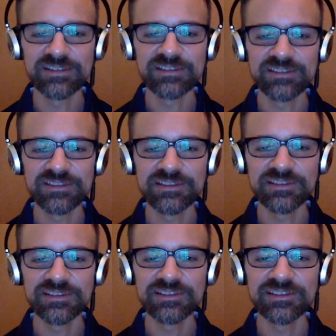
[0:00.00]

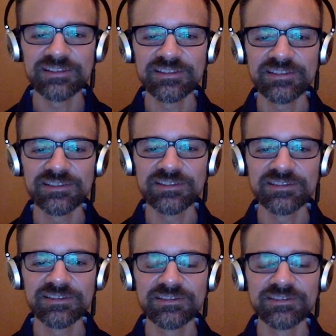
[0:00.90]

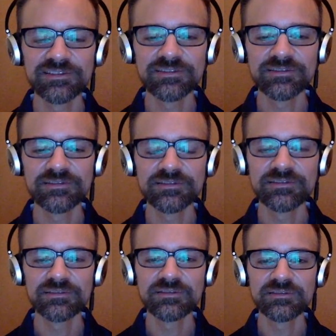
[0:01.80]

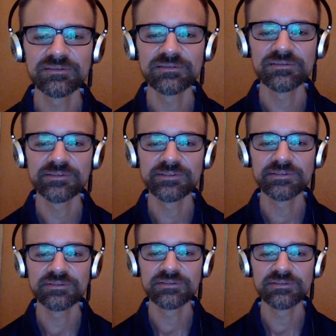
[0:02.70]

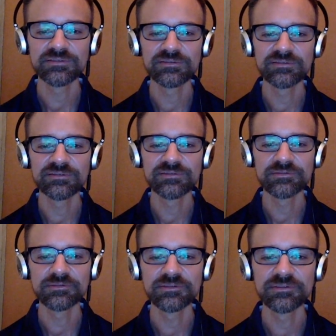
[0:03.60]

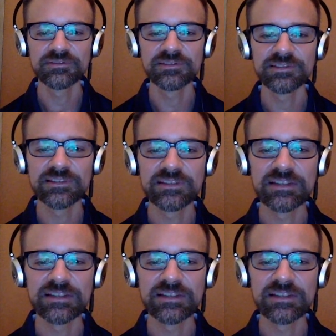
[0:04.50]
No words are spoken by the person on screen.